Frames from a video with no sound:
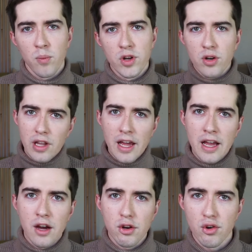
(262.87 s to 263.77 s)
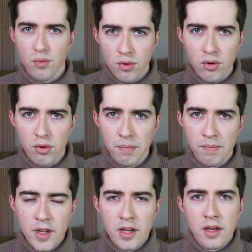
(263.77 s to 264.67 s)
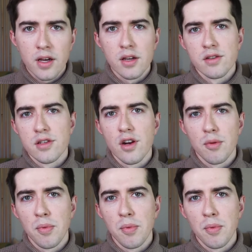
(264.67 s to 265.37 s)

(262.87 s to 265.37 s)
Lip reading: When you're laying out your room, consider